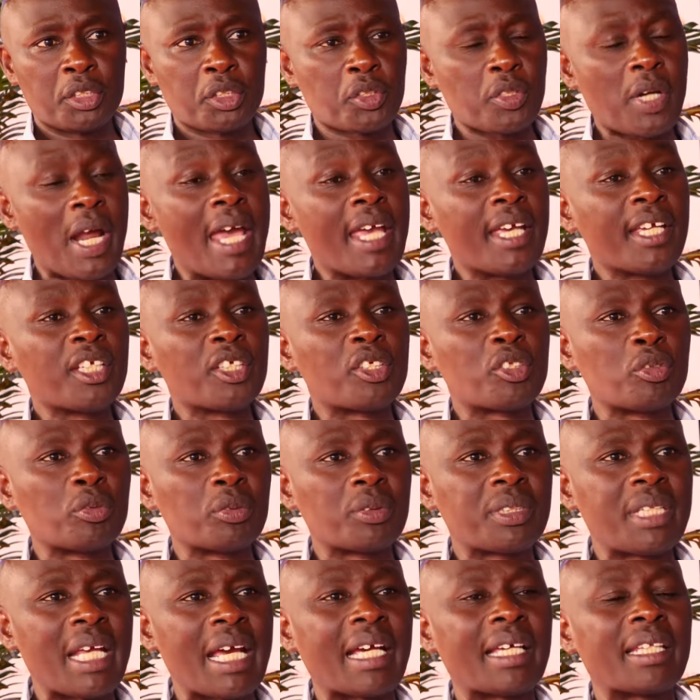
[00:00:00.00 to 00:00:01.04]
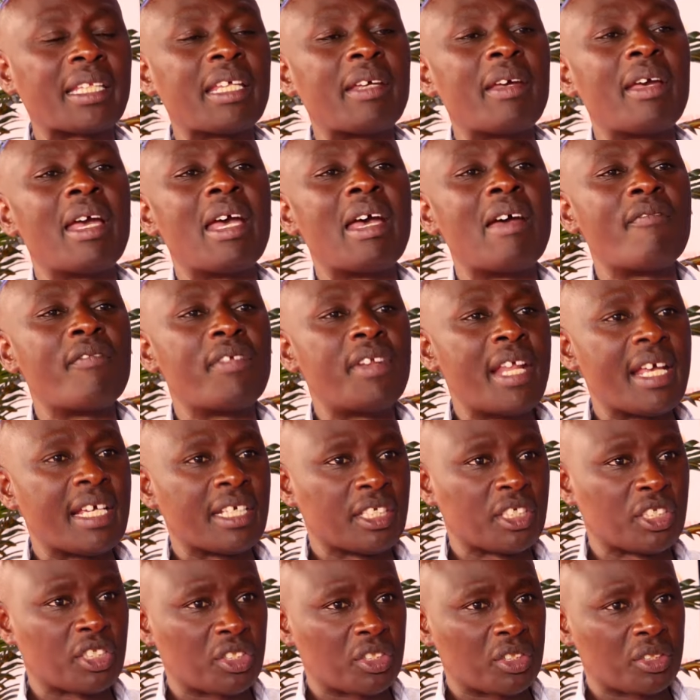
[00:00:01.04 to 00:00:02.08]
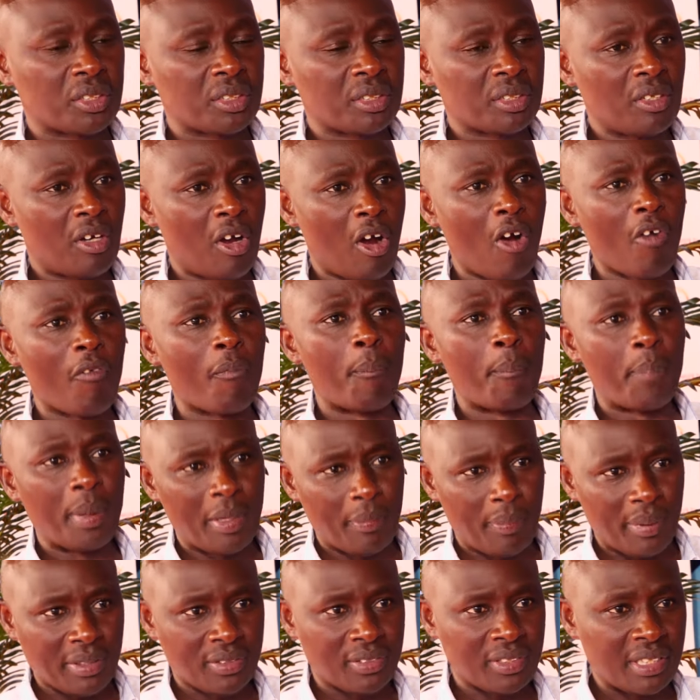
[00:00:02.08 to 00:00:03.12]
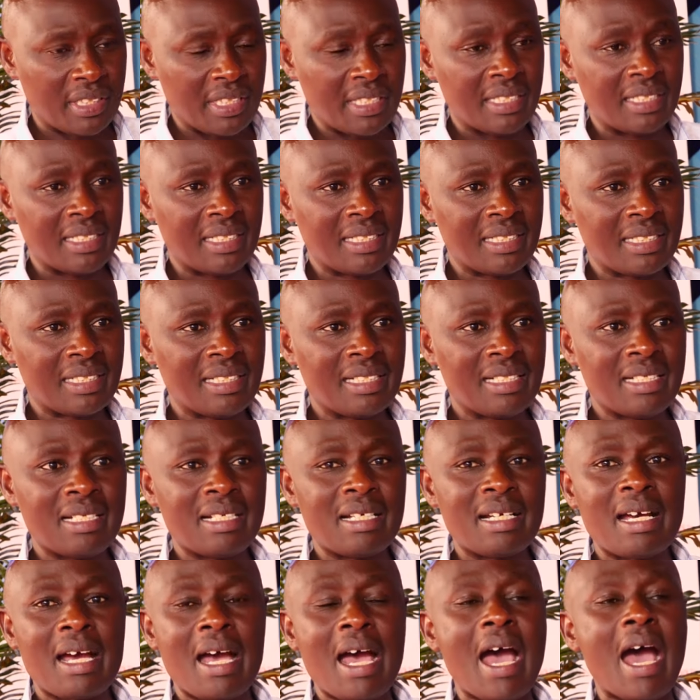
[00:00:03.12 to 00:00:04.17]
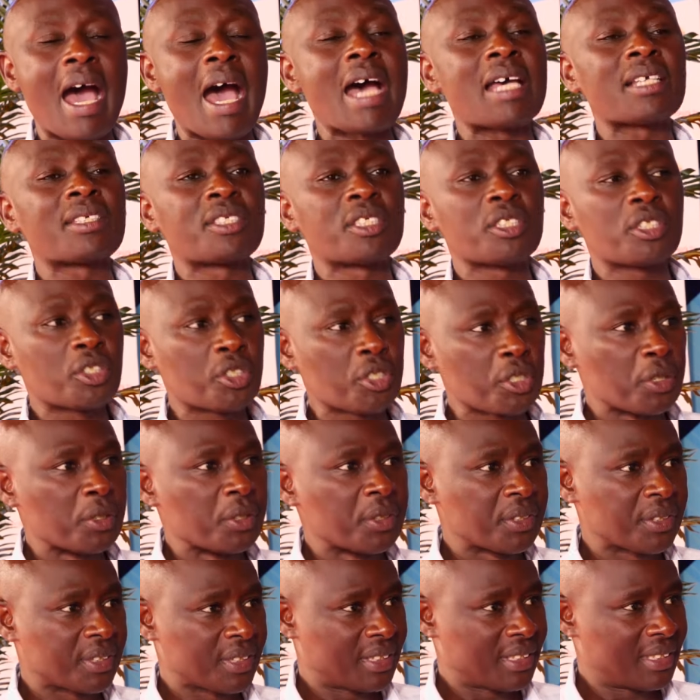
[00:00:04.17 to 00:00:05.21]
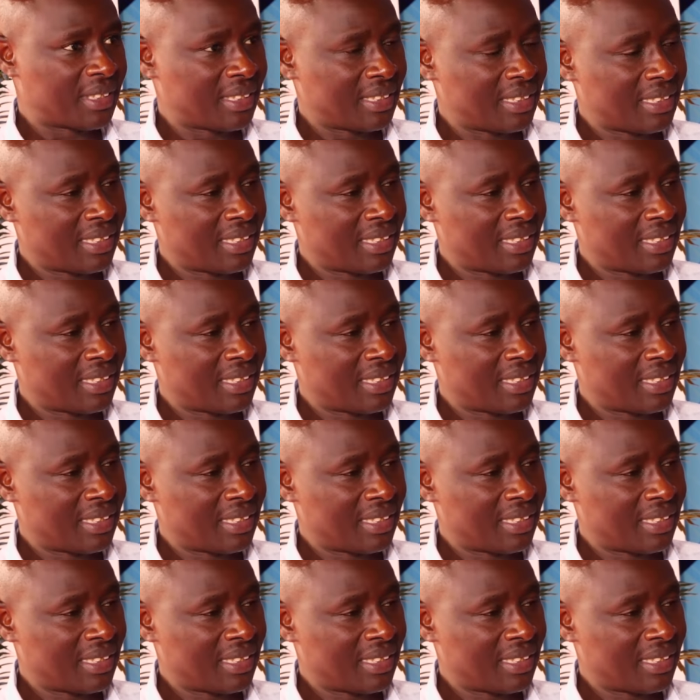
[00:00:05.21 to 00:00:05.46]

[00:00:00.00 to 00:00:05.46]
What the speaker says: trying to take the evidence of BBC as truth